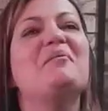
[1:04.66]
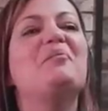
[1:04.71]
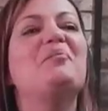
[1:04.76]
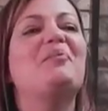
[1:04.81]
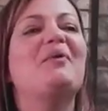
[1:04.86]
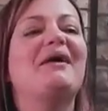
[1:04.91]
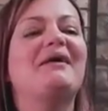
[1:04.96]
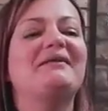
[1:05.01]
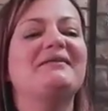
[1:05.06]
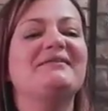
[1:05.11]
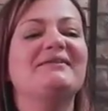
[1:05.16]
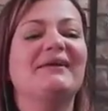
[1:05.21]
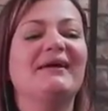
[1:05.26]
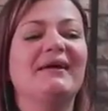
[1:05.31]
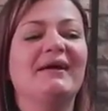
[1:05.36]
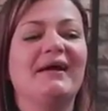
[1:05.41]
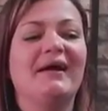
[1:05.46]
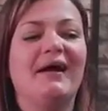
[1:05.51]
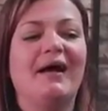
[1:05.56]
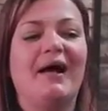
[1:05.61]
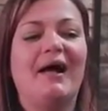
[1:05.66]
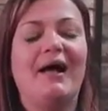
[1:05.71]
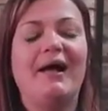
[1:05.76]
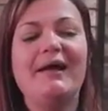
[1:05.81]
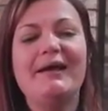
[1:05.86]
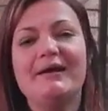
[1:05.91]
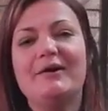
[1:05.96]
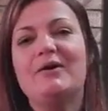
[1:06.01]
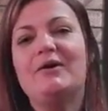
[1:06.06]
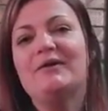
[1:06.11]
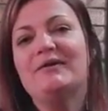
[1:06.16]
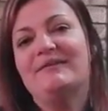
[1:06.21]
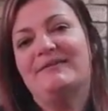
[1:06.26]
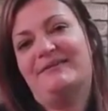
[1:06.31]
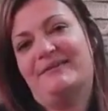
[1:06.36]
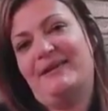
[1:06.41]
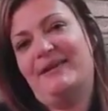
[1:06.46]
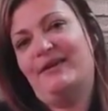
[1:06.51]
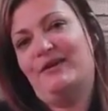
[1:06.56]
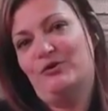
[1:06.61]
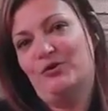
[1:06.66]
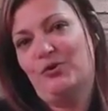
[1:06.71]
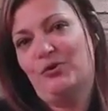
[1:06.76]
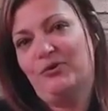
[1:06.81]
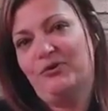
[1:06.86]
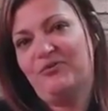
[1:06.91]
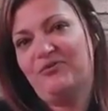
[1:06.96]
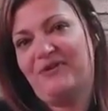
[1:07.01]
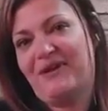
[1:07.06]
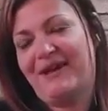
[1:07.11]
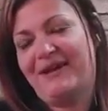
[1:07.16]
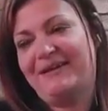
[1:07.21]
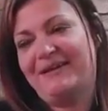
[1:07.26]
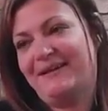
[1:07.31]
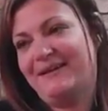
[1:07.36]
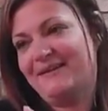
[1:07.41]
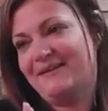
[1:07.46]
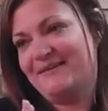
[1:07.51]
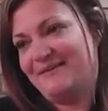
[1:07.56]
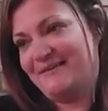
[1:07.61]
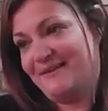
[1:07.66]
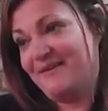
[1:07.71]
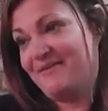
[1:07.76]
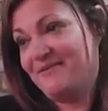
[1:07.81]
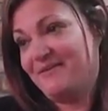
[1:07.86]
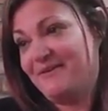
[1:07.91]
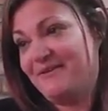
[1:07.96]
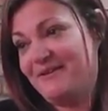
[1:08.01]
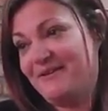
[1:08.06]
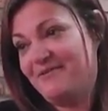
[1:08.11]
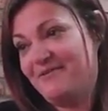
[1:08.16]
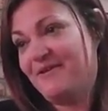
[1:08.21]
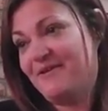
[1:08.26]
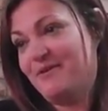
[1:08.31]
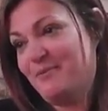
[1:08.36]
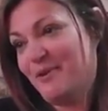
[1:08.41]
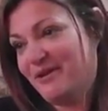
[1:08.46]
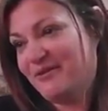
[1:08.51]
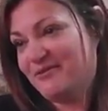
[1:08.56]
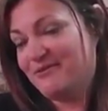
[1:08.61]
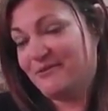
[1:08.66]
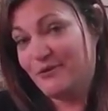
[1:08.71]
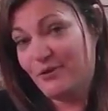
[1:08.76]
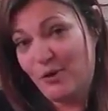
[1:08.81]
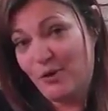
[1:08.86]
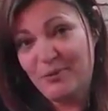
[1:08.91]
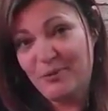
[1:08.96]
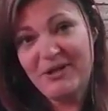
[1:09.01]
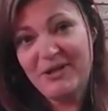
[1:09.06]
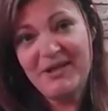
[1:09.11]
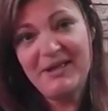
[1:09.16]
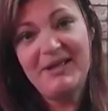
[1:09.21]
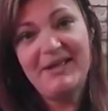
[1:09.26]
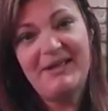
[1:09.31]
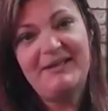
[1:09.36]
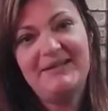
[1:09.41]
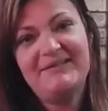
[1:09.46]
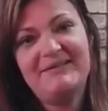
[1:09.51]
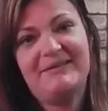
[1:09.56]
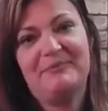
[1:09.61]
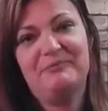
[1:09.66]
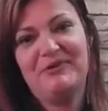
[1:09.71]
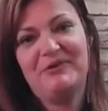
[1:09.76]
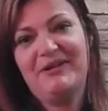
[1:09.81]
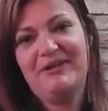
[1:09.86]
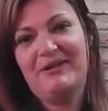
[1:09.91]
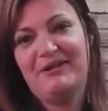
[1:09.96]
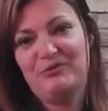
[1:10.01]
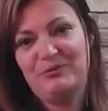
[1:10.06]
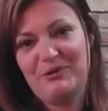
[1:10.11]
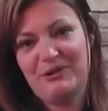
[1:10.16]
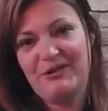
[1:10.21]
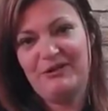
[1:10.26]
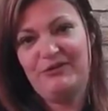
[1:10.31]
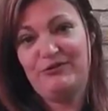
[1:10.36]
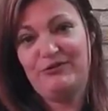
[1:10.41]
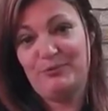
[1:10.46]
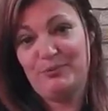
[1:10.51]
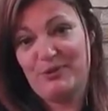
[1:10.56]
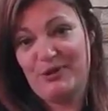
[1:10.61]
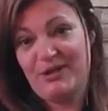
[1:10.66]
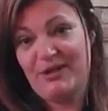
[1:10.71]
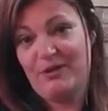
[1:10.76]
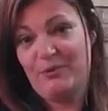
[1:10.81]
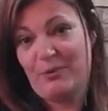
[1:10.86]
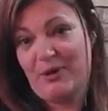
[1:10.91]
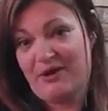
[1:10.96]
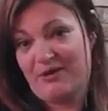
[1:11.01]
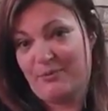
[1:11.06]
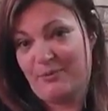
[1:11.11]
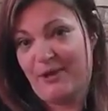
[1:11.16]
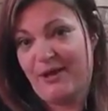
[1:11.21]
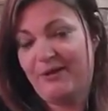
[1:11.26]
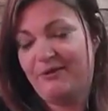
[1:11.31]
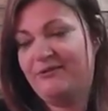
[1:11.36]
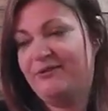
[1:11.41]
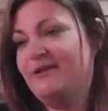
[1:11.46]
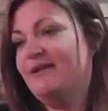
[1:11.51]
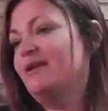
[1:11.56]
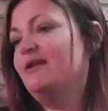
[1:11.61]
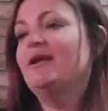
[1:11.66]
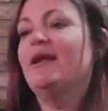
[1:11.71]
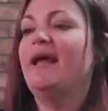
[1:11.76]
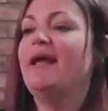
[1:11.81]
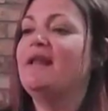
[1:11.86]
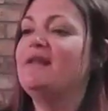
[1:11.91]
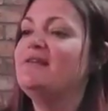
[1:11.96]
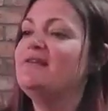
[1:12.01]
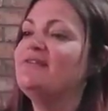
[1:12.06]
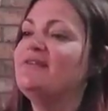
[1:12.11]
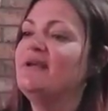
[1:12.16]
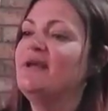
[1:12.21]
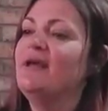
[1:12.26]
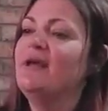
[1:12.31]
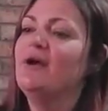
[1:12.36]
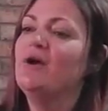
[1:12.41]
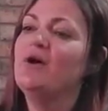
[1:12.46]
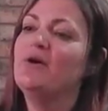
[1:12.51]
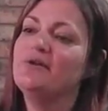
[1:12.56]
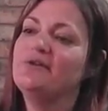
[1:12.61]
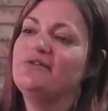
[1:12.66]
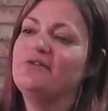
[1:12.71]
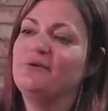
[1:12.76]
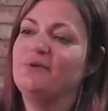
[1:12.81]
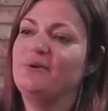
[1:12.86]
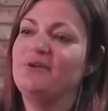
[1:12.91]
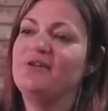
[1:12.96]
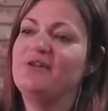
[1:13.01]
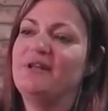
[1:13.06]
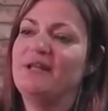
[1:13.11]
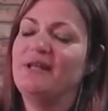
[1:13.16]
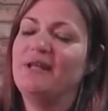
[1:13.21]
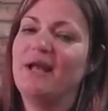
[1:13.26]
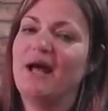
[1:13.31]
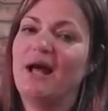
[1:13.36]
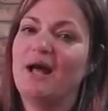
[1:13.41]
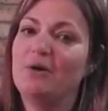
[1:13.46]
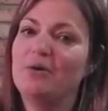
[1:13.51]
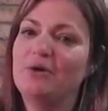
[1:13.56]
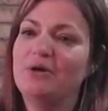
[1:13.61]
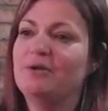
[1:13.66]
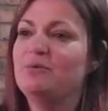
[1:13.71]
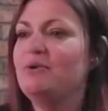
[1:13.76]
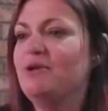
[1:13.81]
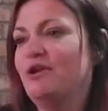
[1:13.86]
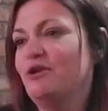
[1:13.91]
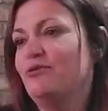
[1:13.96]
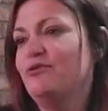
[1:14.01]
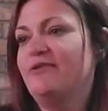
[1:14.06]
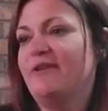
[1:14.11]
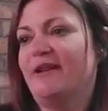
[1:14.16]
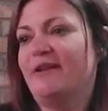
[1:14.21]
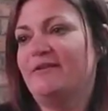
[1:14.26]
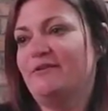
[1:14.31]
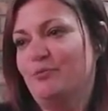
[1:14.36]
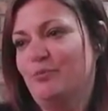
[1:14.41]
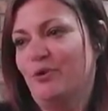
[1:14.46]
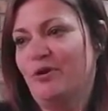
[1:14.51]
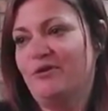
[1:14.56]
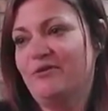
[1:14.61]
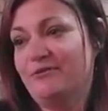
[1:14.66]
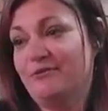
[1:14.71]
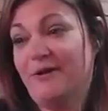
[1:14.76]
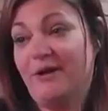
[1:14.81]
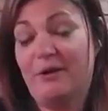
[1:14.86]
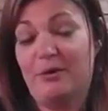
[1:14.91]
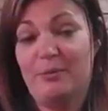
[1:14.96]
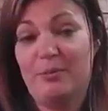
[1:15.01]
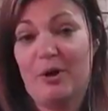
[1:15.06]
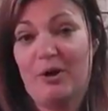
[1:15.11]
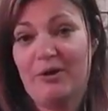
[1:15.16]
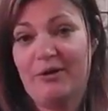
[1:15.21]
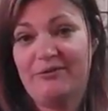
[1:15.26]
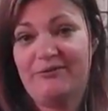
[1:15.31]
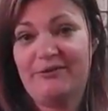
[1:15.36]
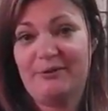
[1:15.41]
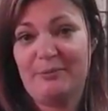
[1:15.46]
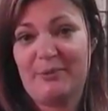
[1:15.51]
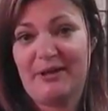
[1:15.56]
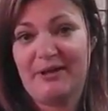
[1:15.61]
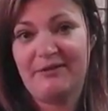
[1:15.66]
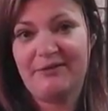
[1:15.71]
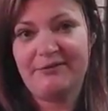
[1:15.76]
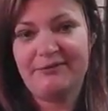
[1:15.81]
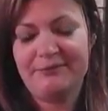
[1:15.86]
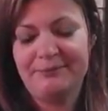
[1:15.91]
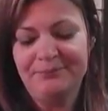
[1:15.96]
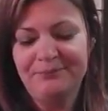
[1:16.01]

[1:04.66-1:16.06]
but I can't ignore the fact that it's definitely very much a phenomenon, and it's something that we need to be aware about, and consequently, how can we use that as part of our marketing mix.